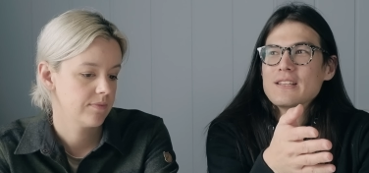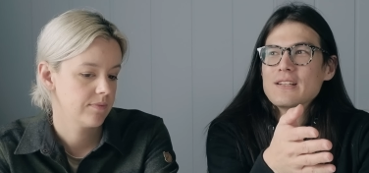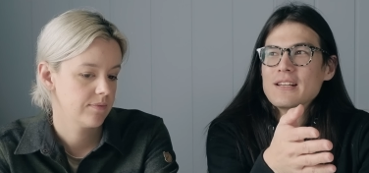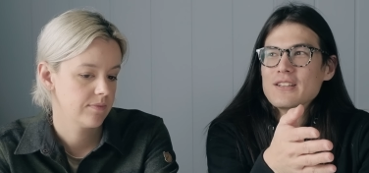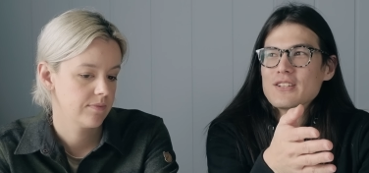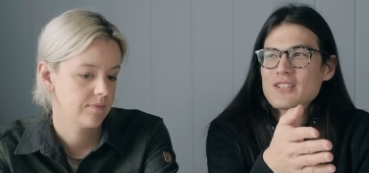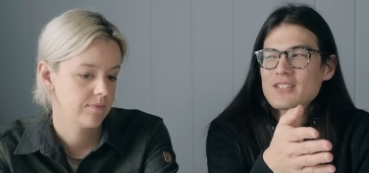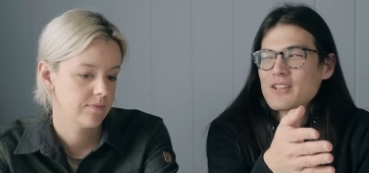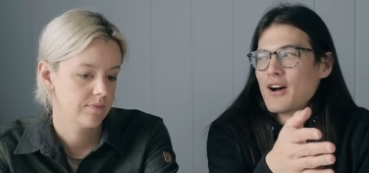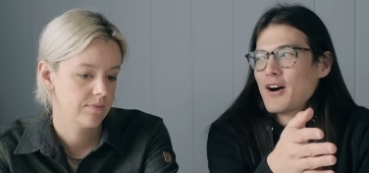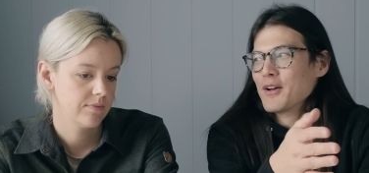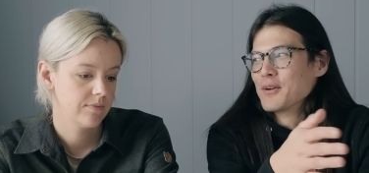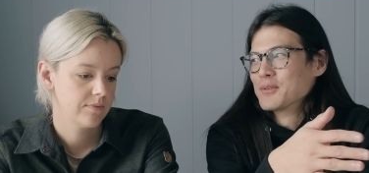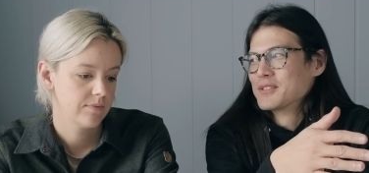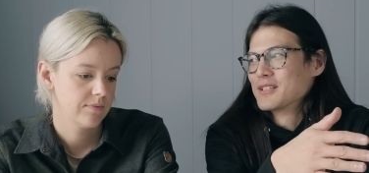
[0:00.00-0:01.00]
Speaker 1: You didn't just
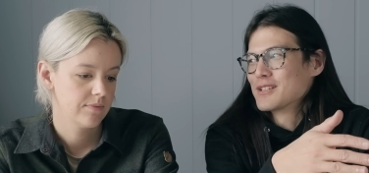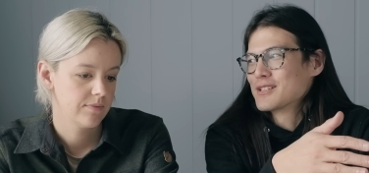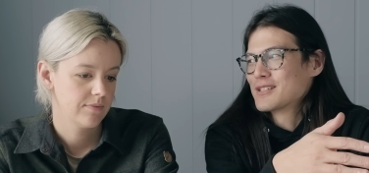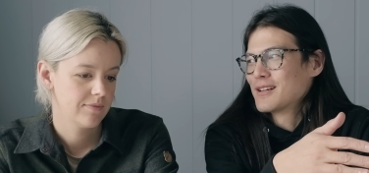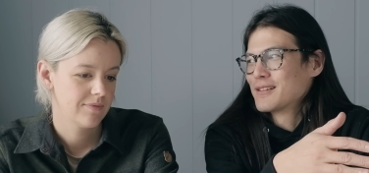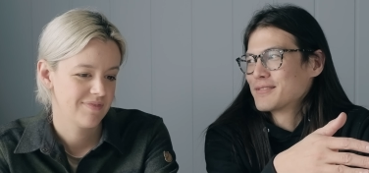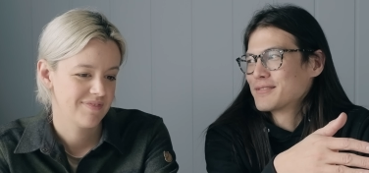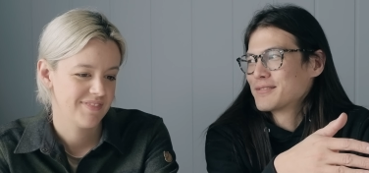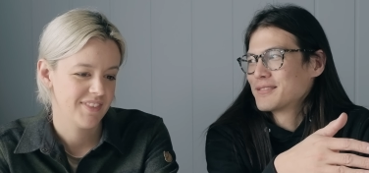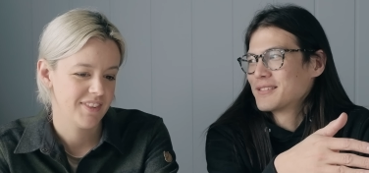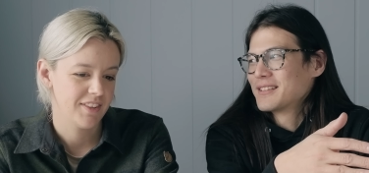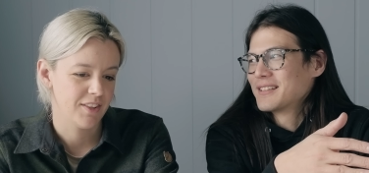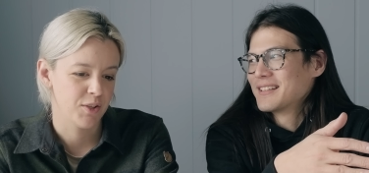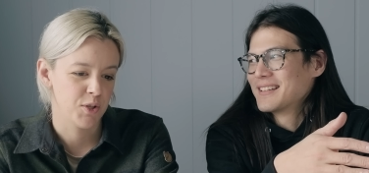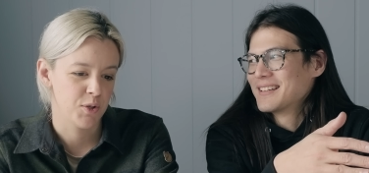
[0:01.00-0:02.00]
auto stitch stuff.
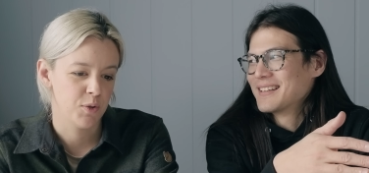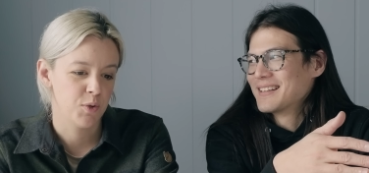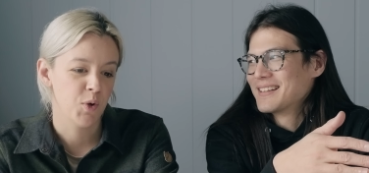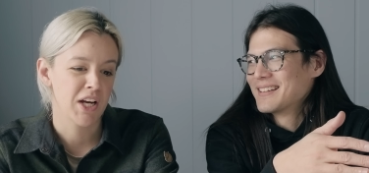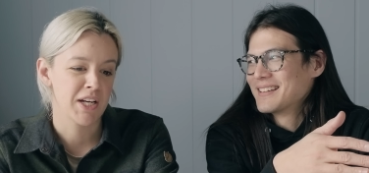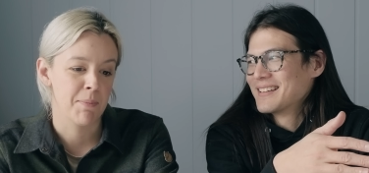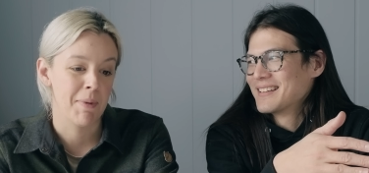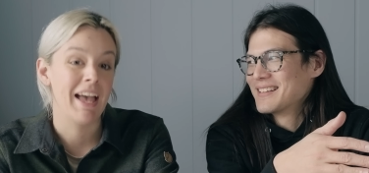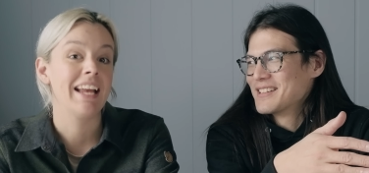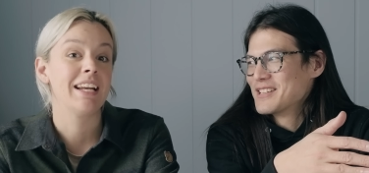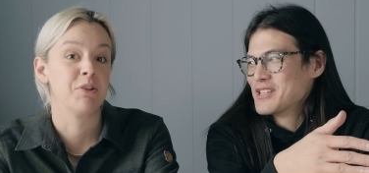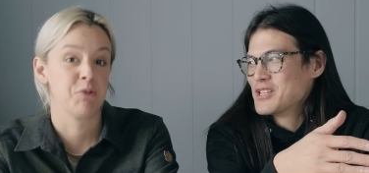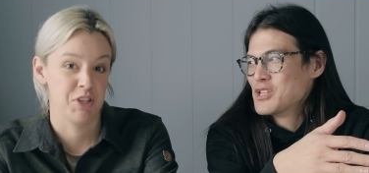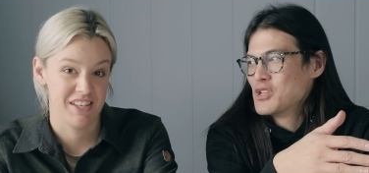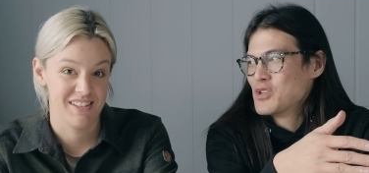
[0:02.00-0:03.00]
Speaker 2: No, you, you had to
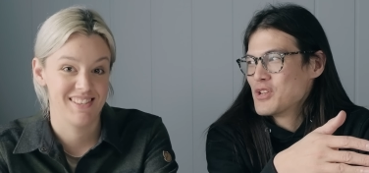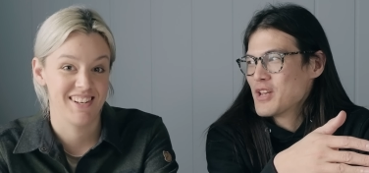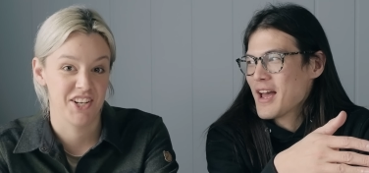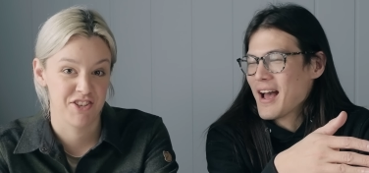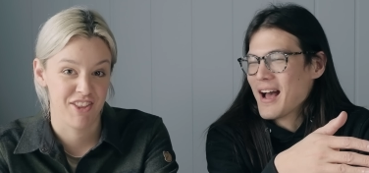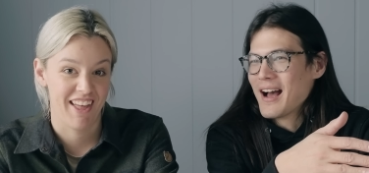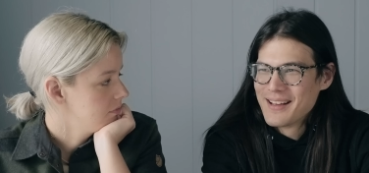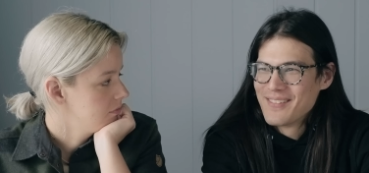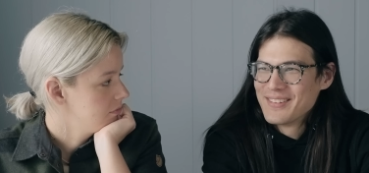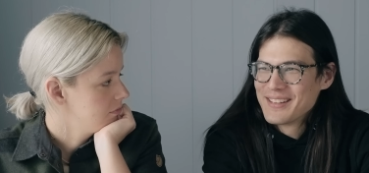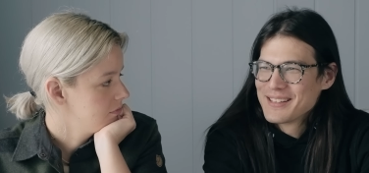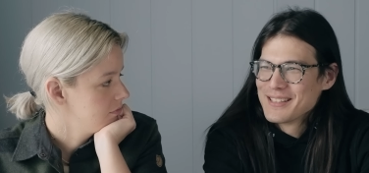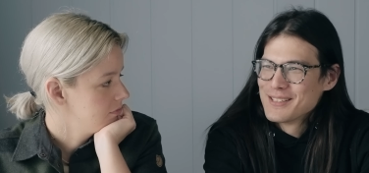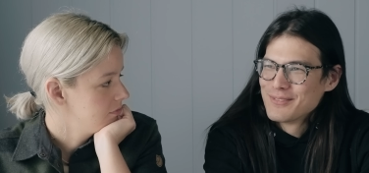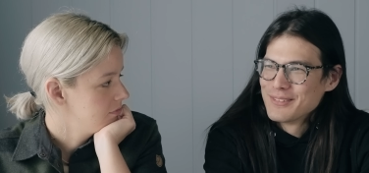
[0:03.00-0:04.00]
manually. You,
Speaker 1: yeah, I have like
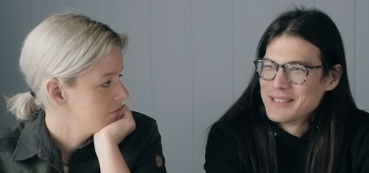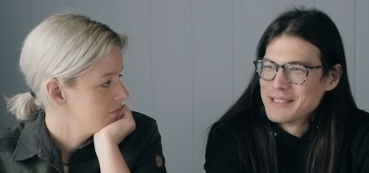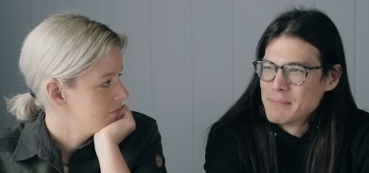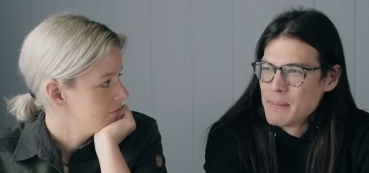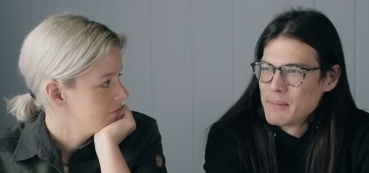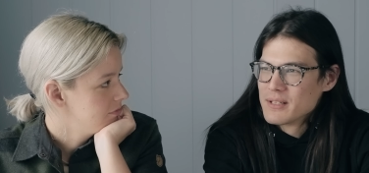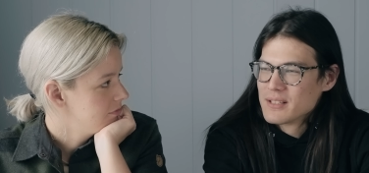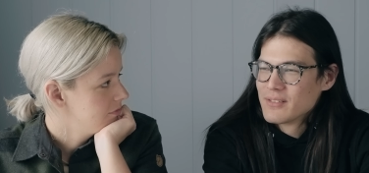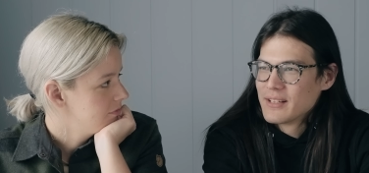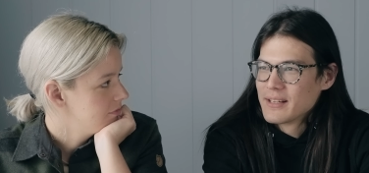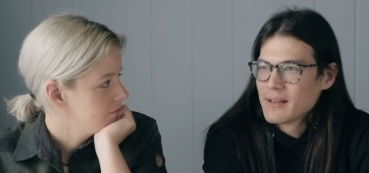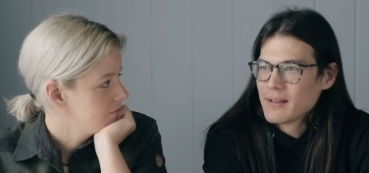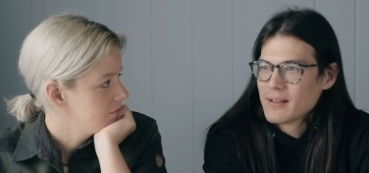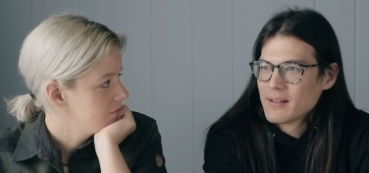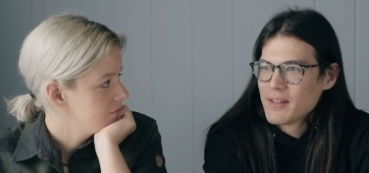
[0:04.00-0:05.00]
these fleeting memories of it. Like
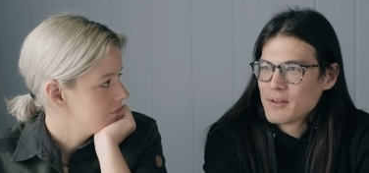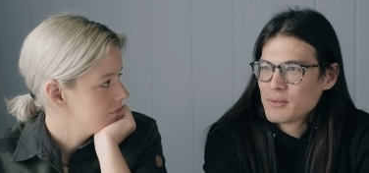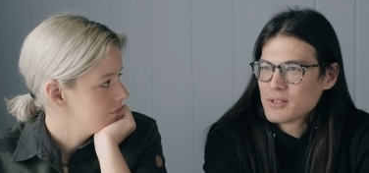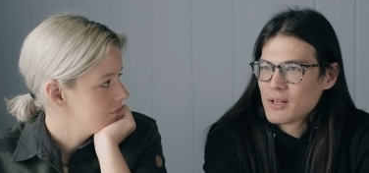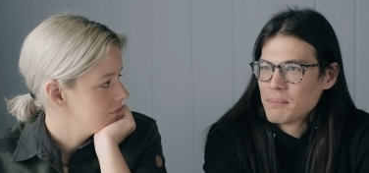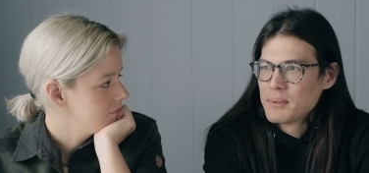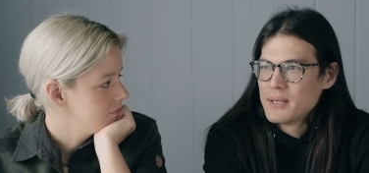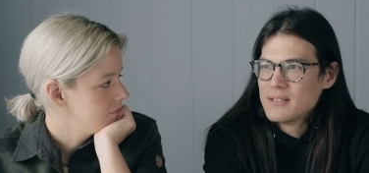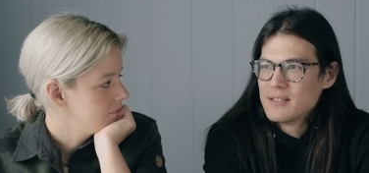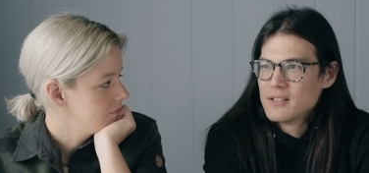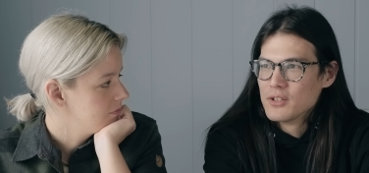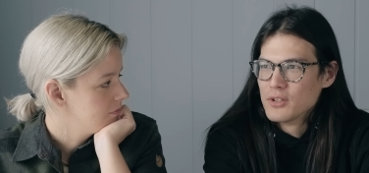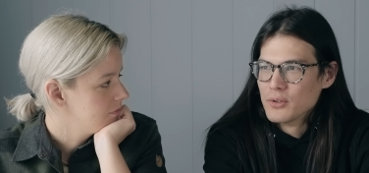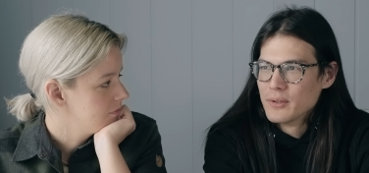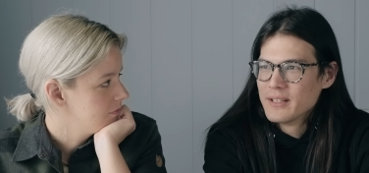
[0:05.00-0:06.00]
I think it was called
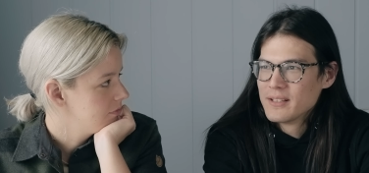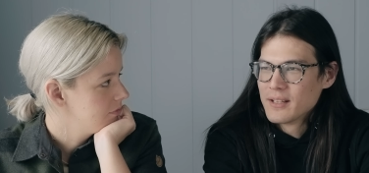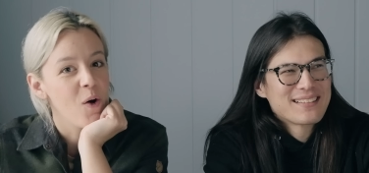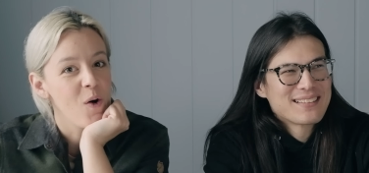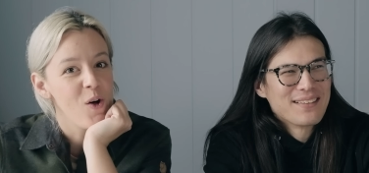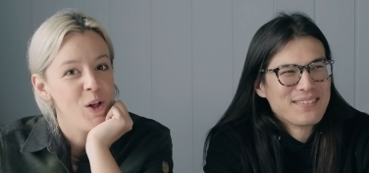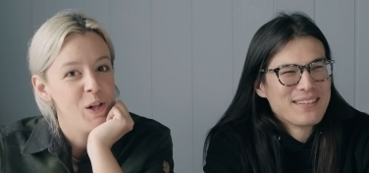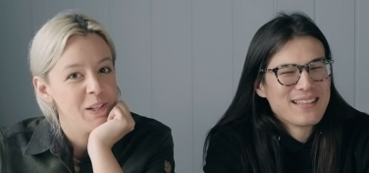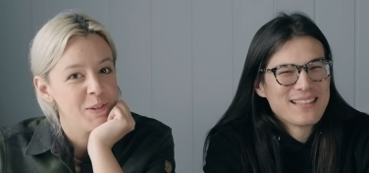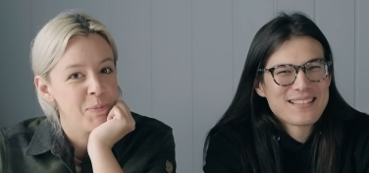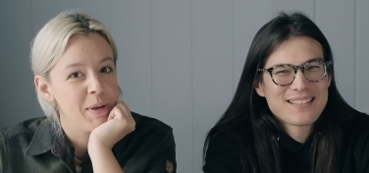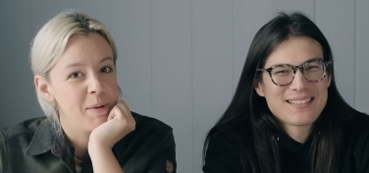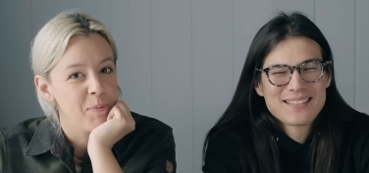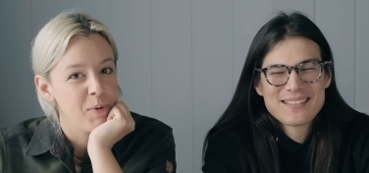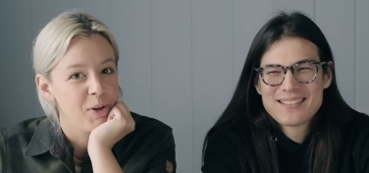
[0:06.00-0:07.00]
PTGui. Like, Old some,
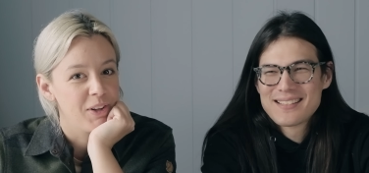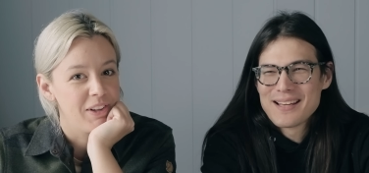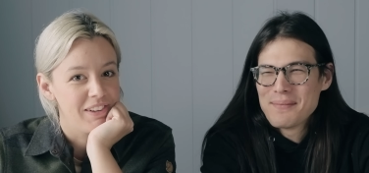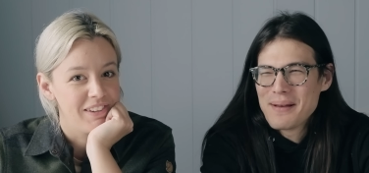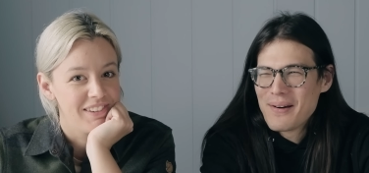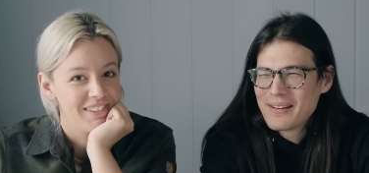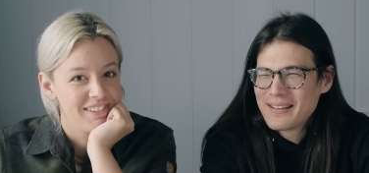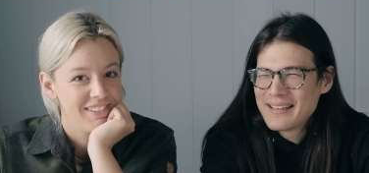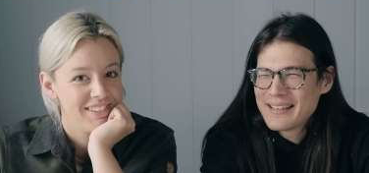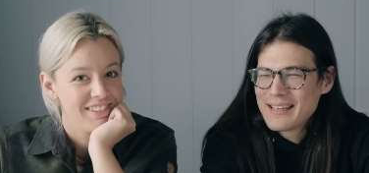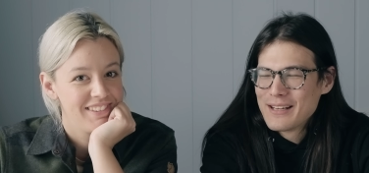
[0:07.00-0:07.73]
people. Somehow it like